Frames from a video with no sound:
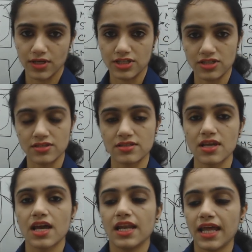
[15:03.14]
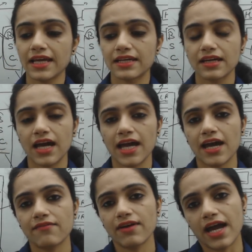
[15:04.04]
locations. Like I
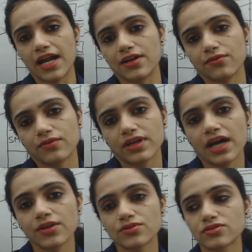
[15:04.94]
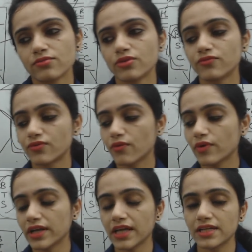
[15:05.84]
have a handover. I usually move
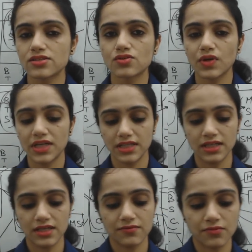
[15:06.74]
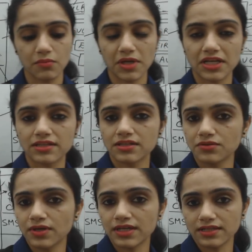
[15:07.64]
from one end to another, from
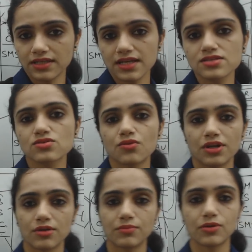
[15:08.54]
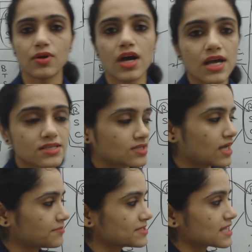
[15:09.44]
another to another and so on up to. So
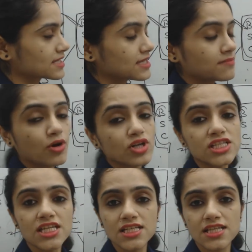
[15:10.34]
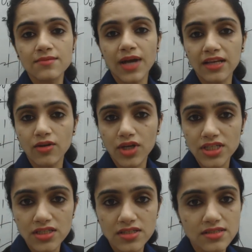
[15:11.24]
that means I keep on changing my
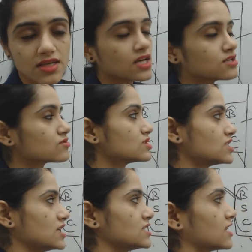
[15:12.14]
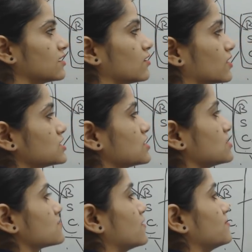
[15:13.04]
locations. So changing
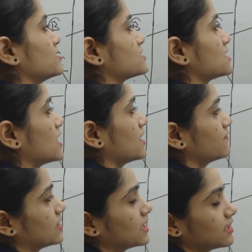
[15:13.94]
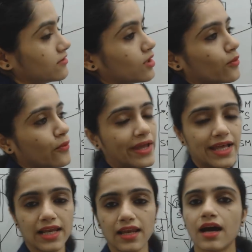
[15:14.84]
locations will be saved in
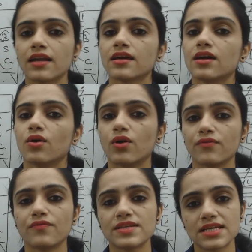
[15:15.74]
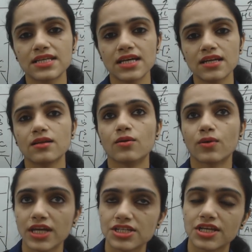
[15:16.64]
VLR or visitor
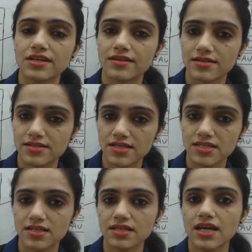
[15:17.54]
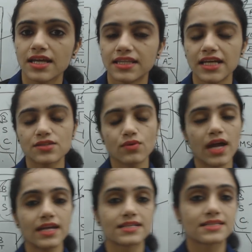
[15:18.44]
location register. That's
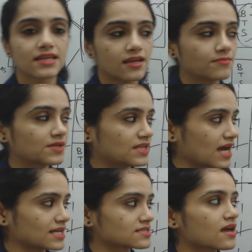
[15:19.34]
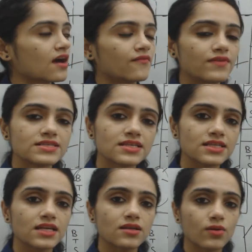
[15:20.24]
why it's named it as
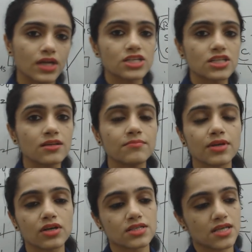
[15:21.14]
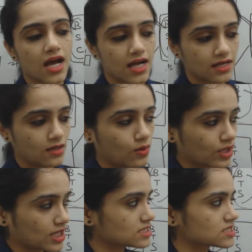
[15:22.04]
visitor location because our
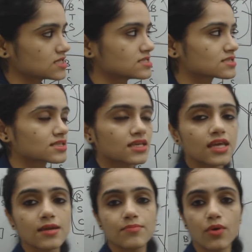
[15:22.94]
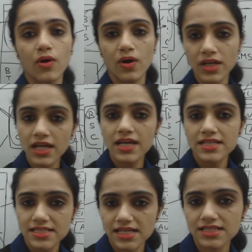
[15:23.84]
locations keep on
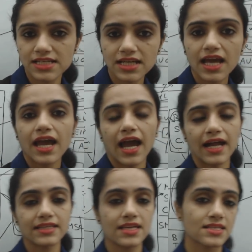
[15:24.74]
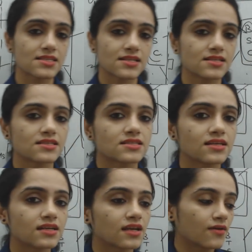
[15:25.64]
changing and this
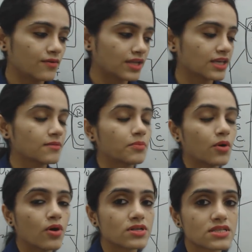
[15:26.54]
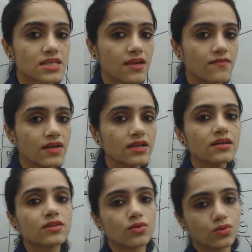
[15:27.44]
register will keep on
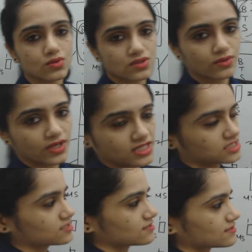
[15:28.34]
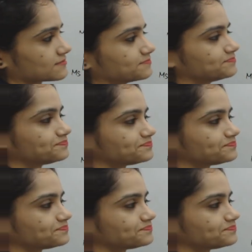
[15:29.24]
saving those locations.